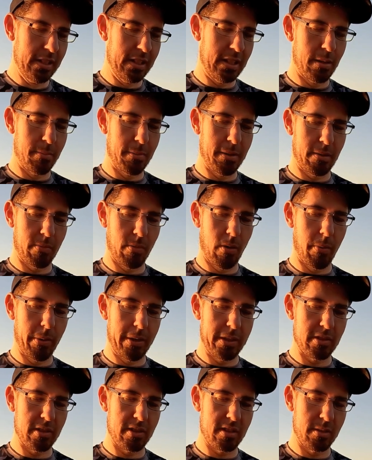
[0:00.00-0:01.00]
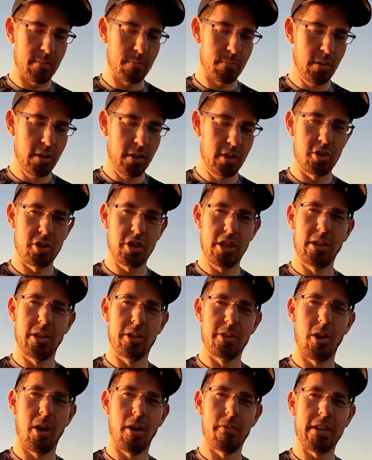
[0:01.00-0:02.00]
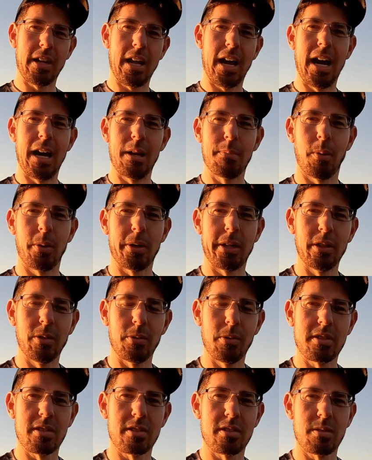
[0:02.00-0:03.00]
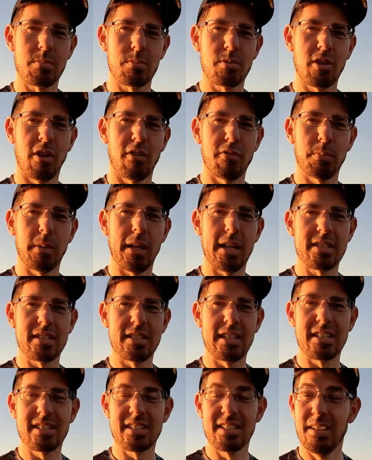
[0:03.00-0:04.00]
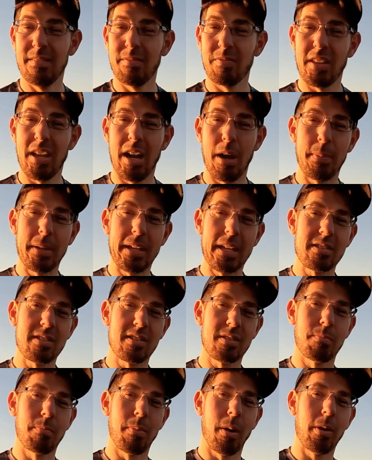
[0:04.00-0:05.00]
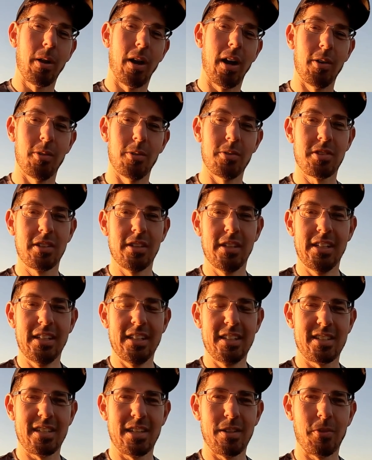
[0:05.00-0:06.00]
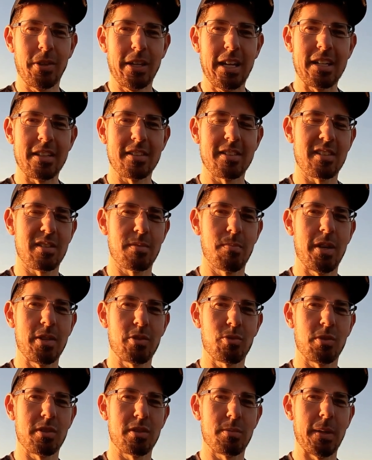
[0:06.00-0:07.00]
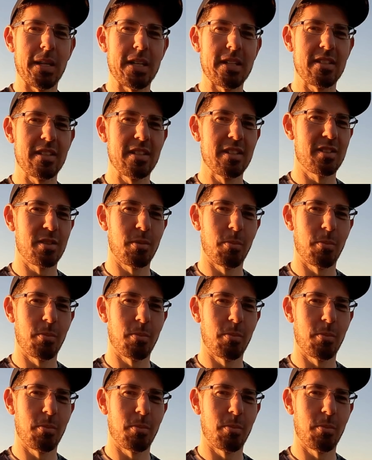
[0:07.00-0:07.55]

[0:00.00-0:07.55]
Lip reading: Gonna be throwing just some shallow diving hard body lures and some soft plastics up against some boat hulls, see if we can get into some estuary species.